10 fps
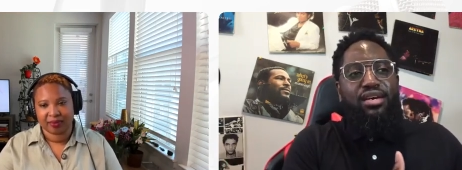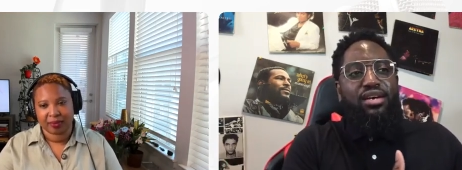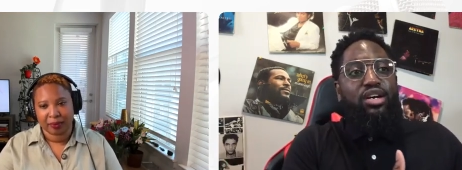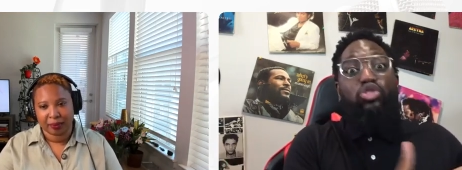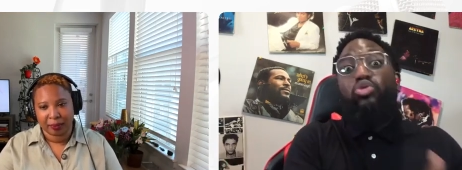
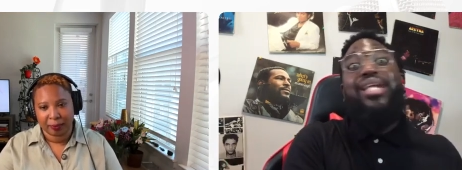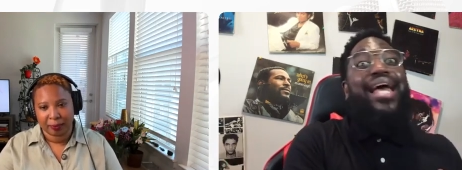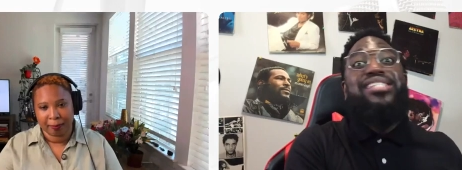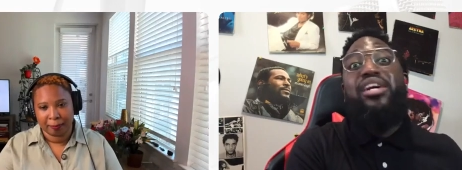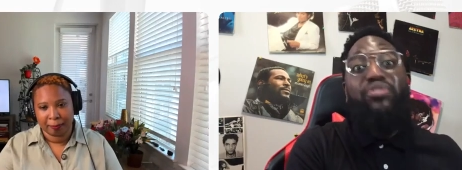Speaker 1: a new
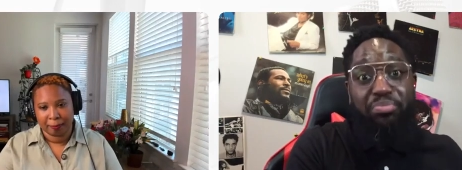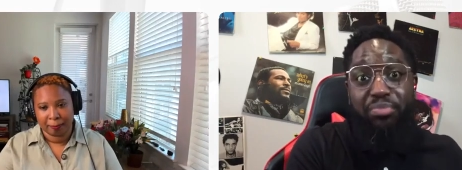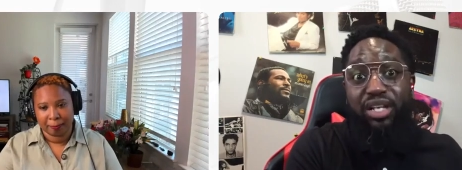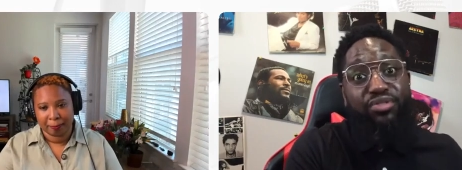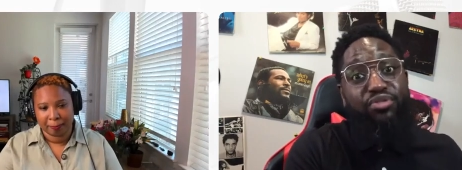class every
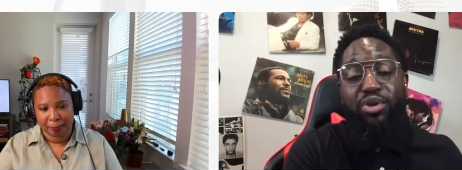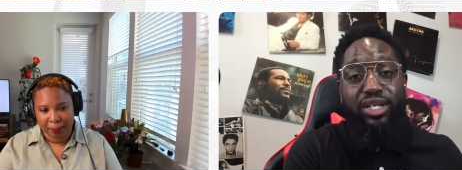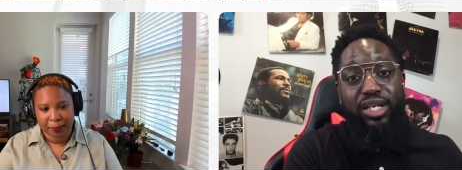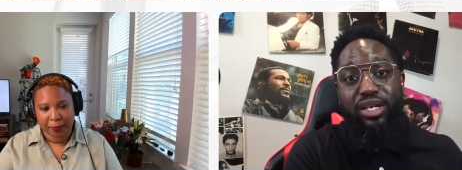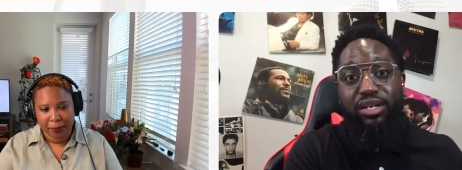month for a
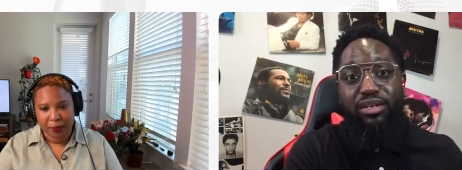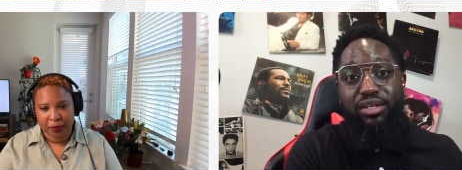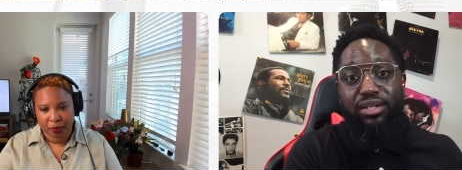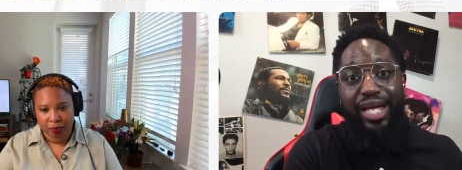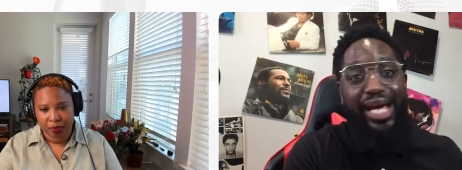year
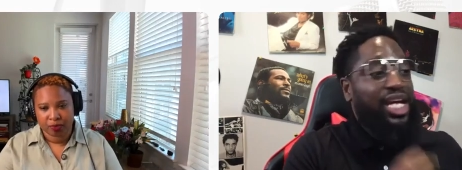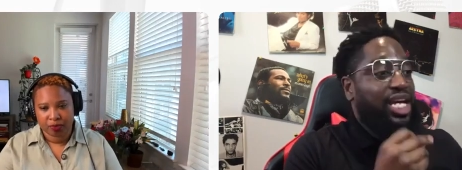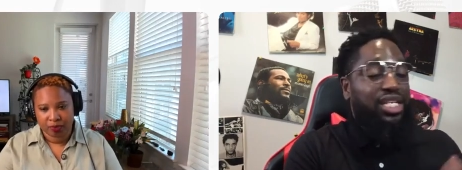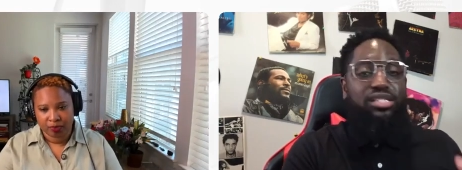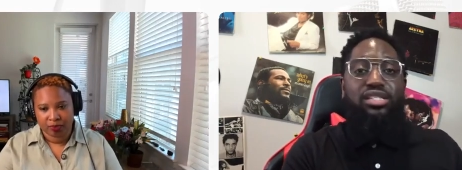
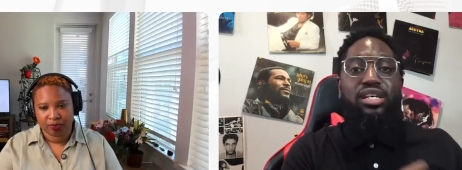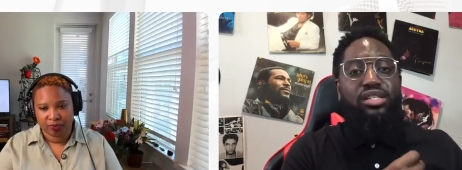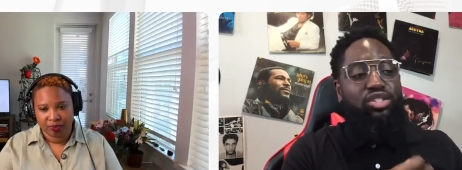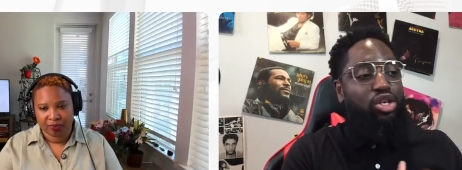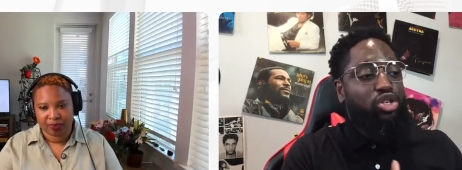a
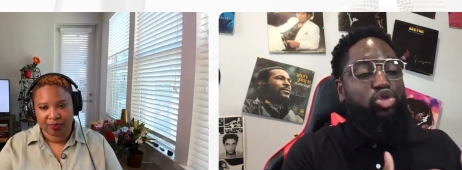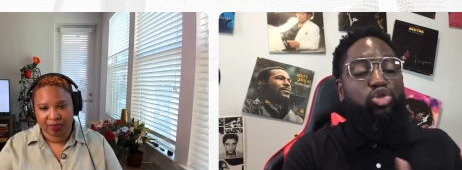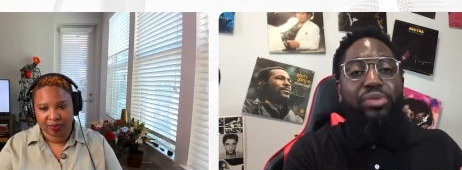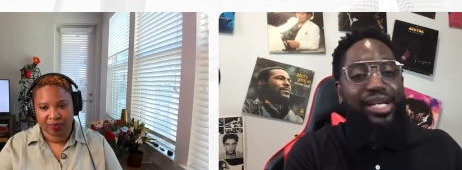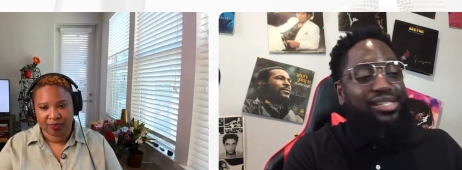
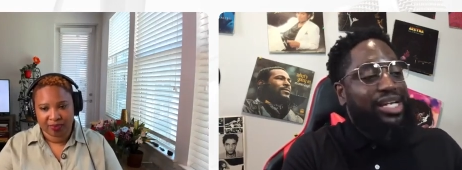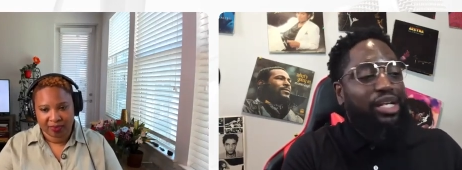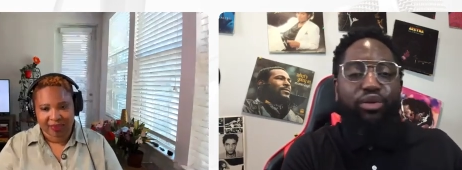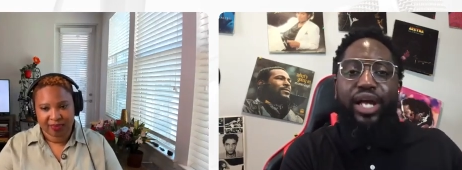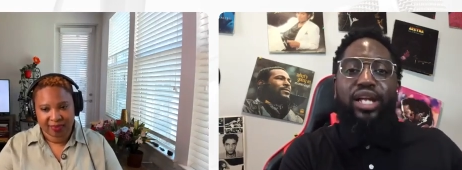super
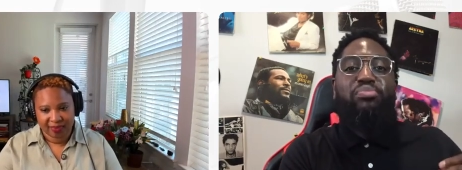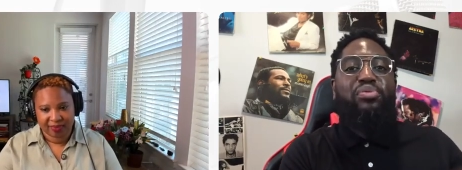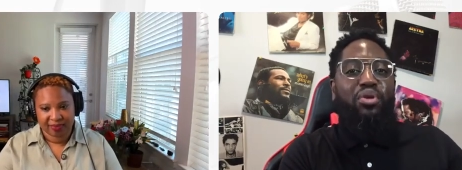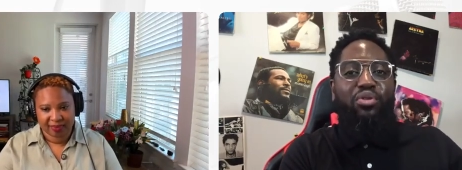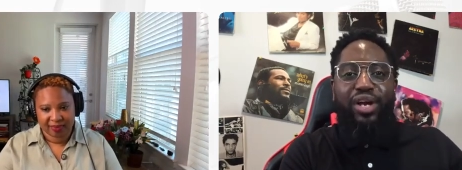accelerated
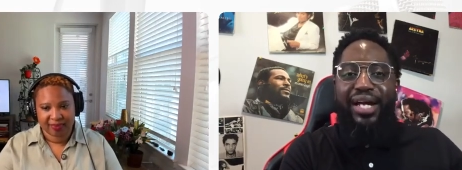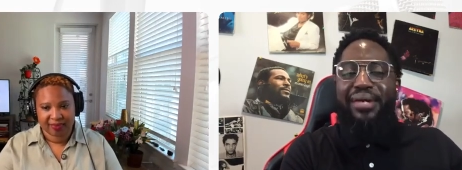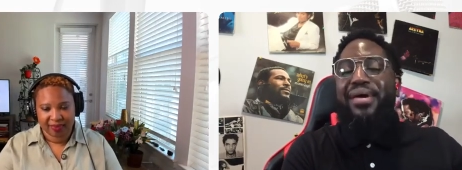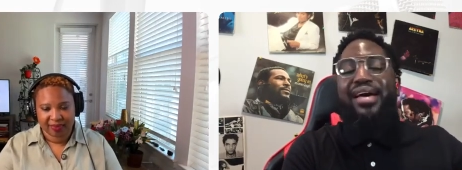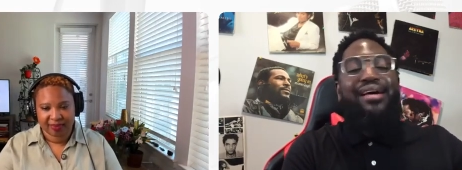program
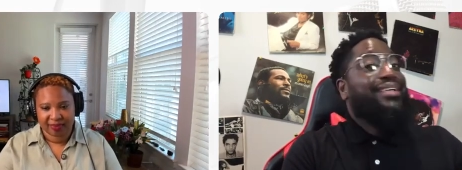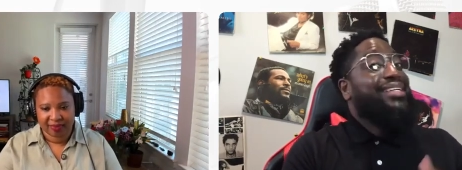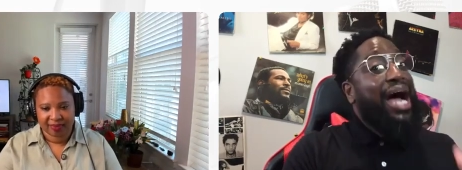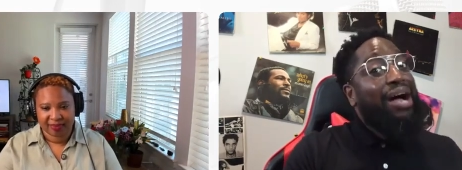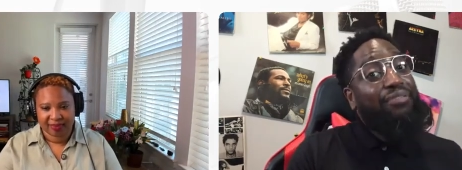
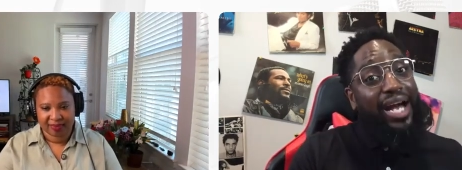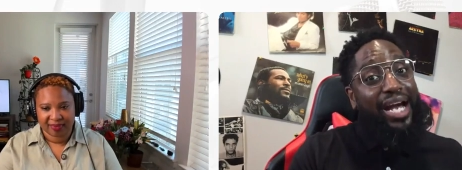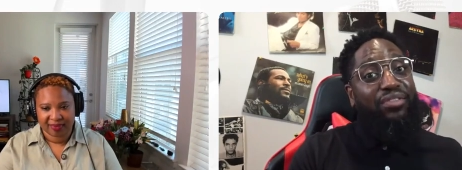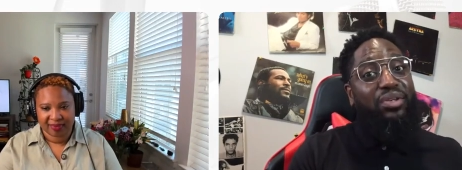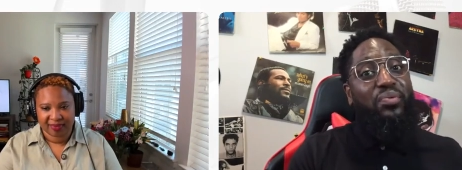for
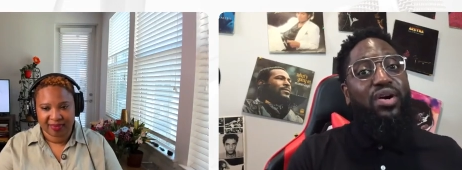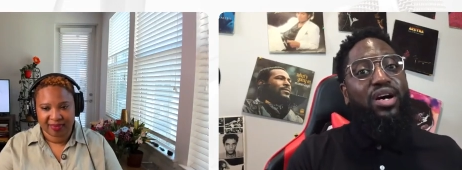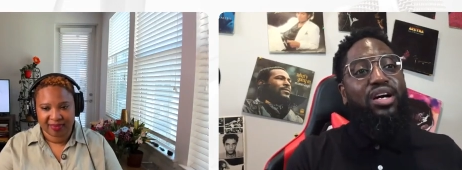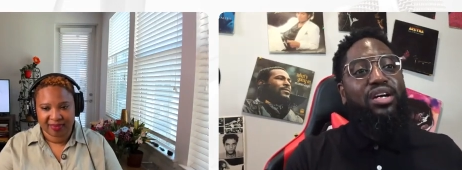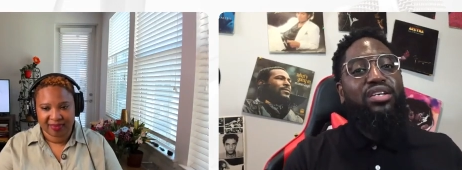
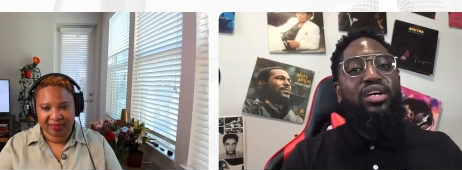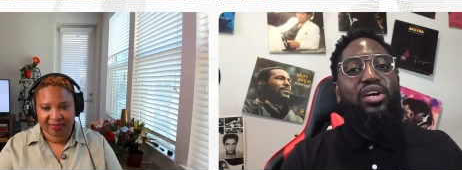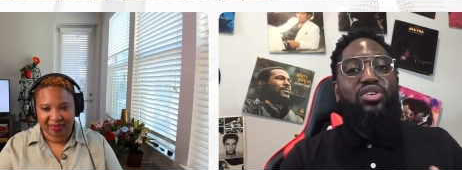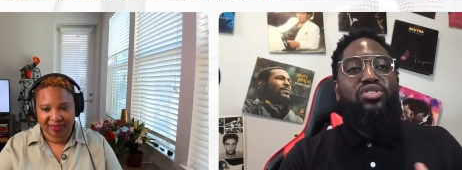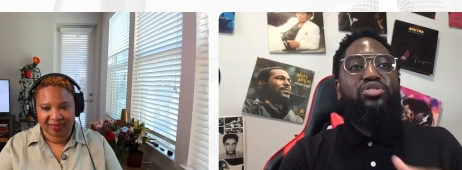everyone.
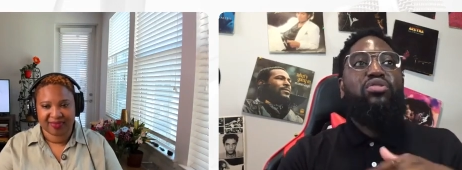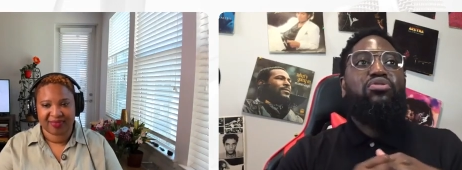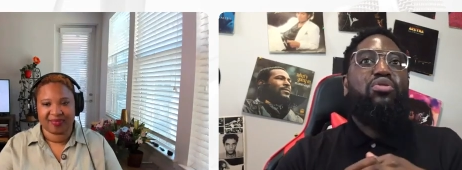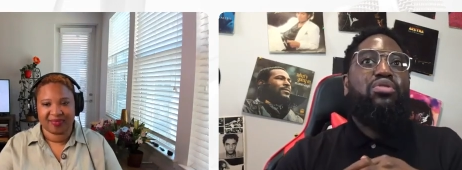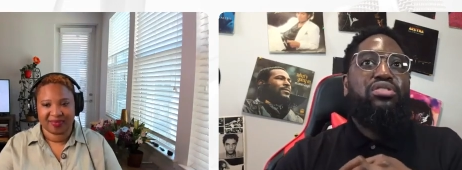So of
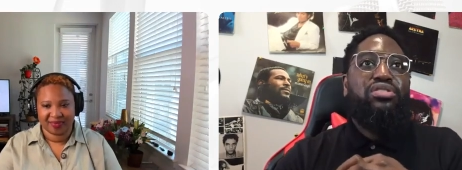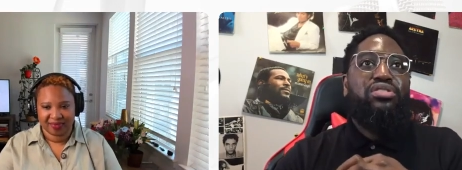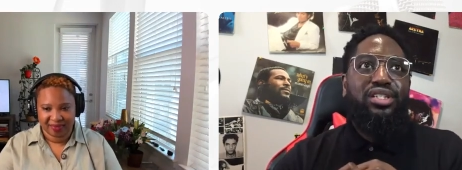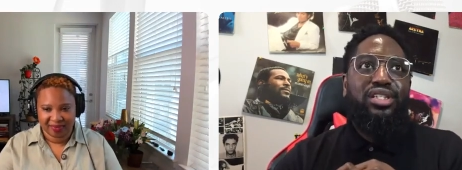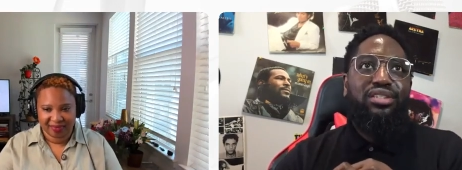course,
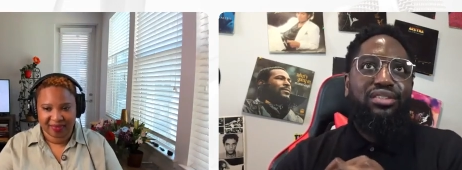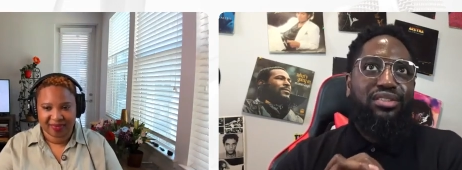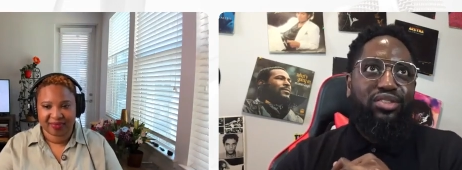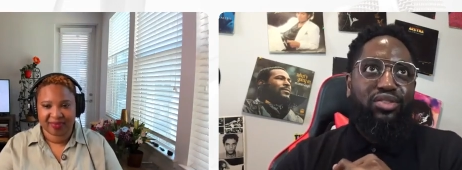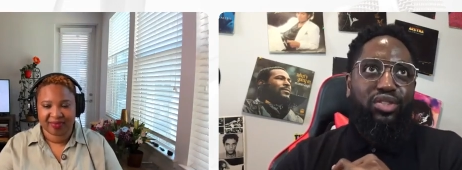
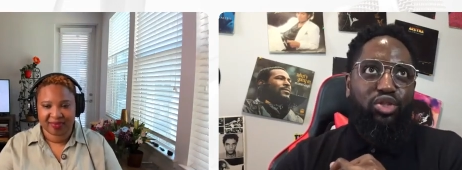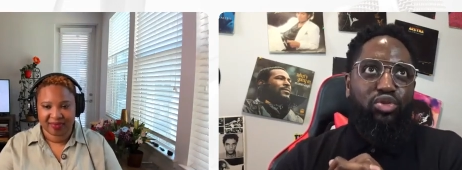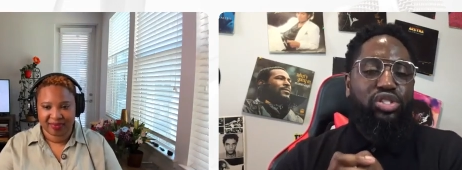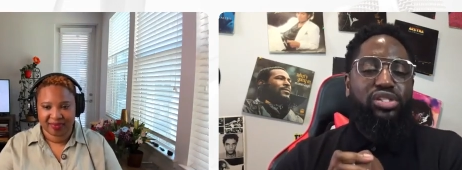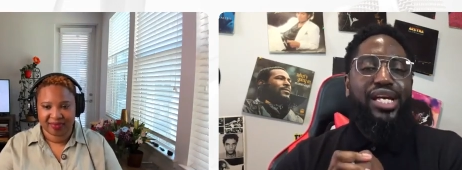you
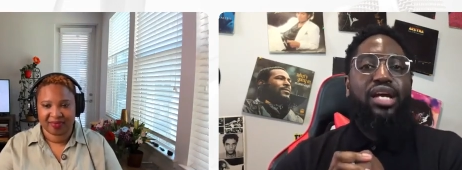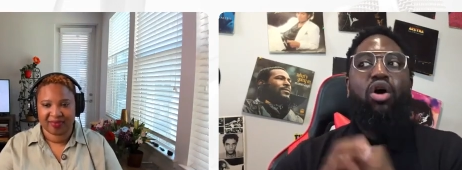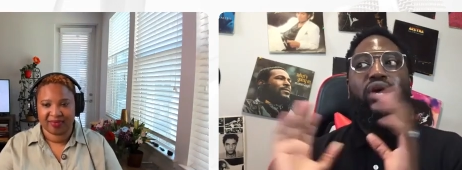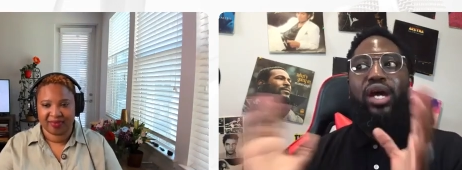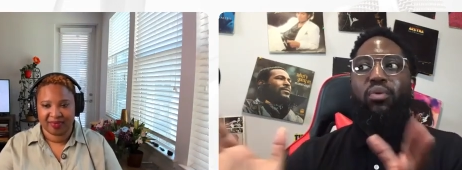just say,
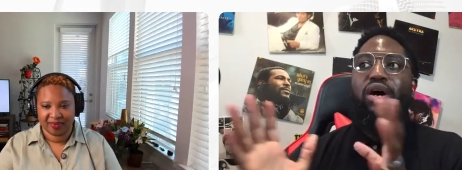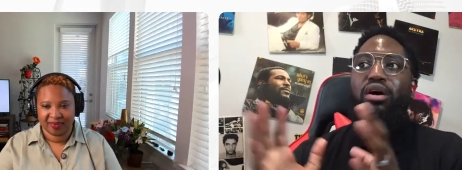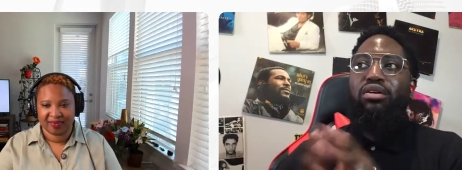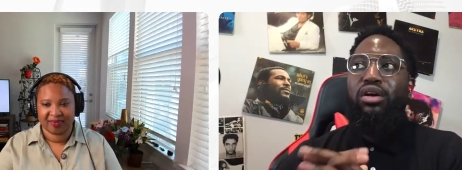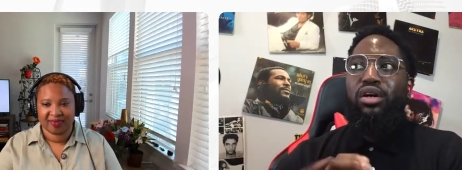okay, well,
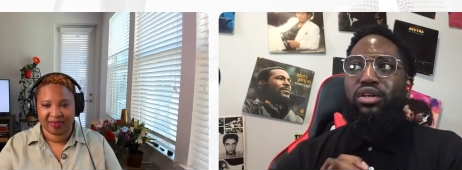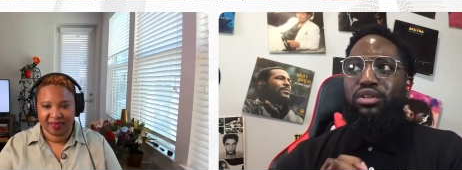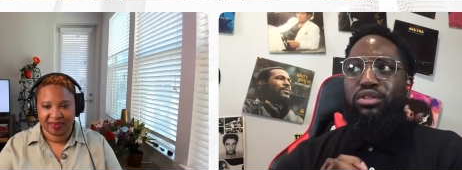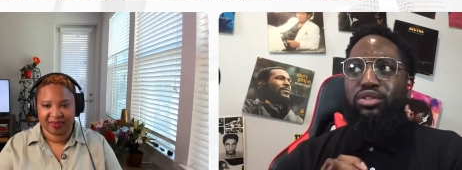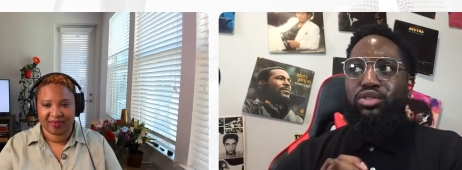
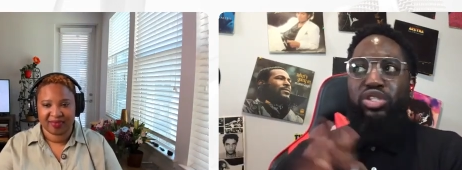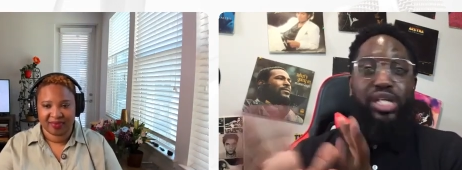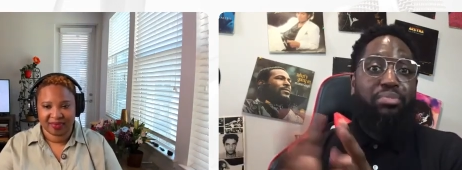you just gotta be